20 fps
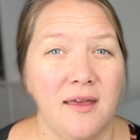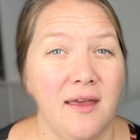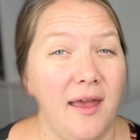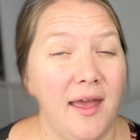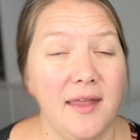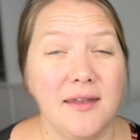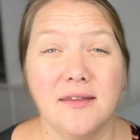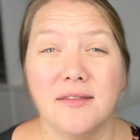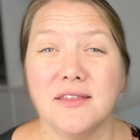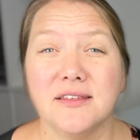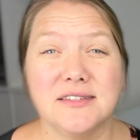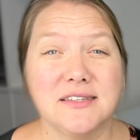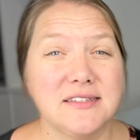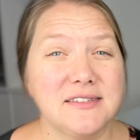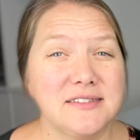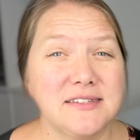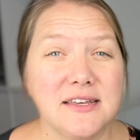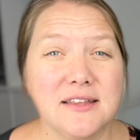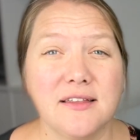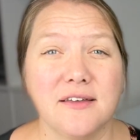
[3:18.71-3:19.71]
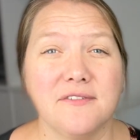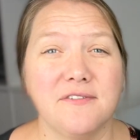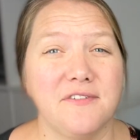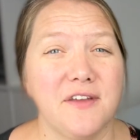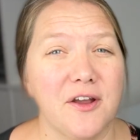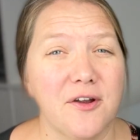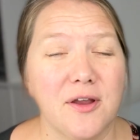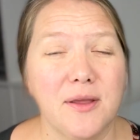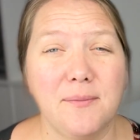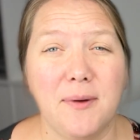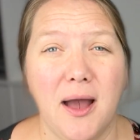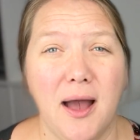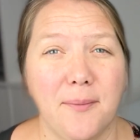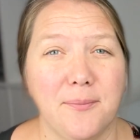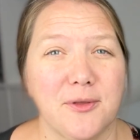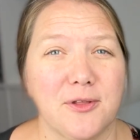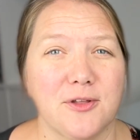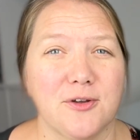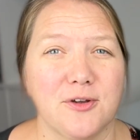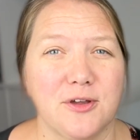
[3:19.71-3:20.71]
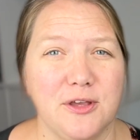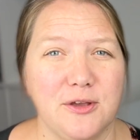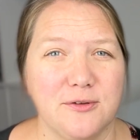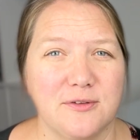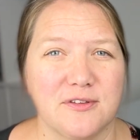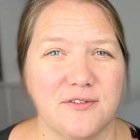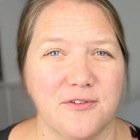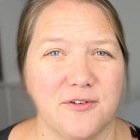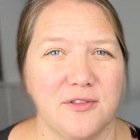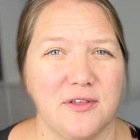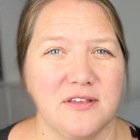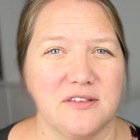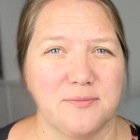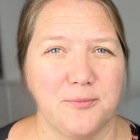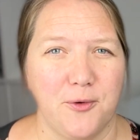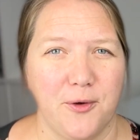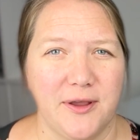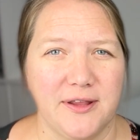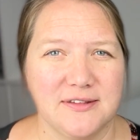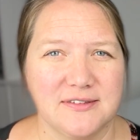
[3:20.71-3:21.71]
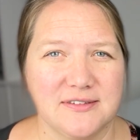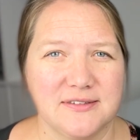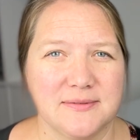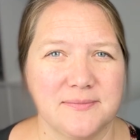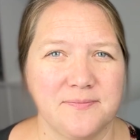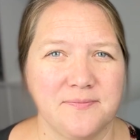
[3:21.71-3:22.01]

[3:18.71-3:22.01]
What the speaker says: And this is still a very popular use for these points.